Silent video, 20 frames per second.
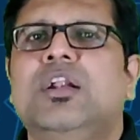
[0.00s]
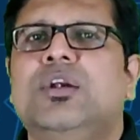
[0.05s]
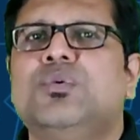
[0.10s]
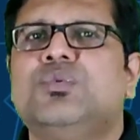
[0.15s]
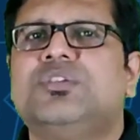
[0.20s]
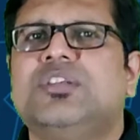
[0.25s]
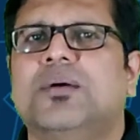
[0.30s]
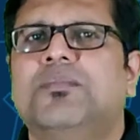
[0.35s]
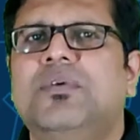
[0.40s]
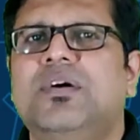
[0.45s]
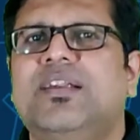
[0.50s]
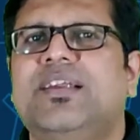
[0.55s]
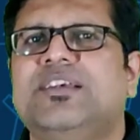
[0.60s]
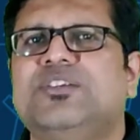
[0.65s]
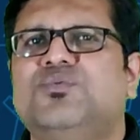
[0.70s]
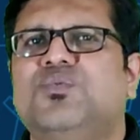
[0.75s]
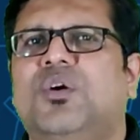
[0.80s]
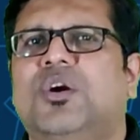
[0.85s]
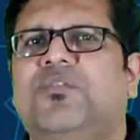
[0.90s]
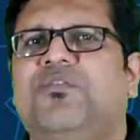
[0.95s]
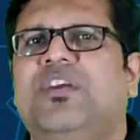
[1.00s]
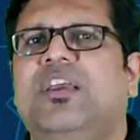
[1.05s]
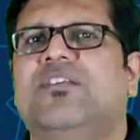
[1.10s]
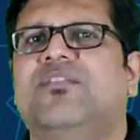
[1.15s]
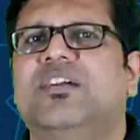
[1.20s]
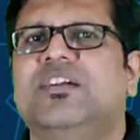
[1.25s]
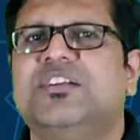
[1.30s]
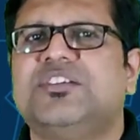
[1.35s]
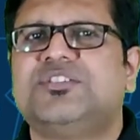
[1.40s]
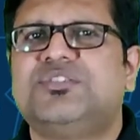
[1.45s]
To summarize what we have
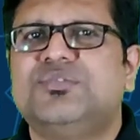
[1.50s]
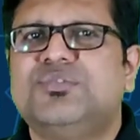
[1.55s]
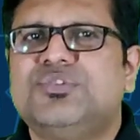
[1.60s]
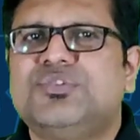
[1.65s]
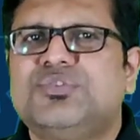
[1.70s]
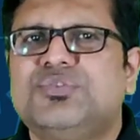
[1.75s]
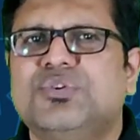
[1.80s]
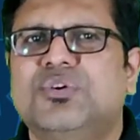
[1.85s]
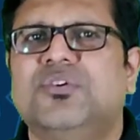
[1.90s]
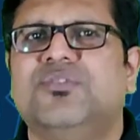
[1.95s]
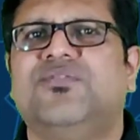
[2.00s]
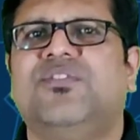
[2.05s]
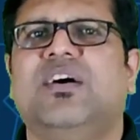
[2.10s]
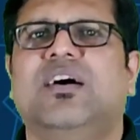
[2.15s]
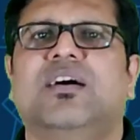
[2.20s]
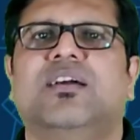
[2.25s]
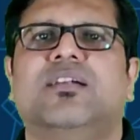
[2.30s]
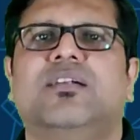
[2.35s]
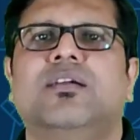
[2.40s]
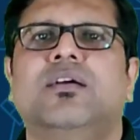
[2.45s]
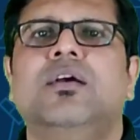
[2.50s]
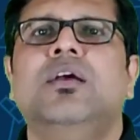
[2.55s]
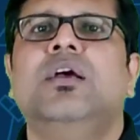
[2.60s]
understood so far,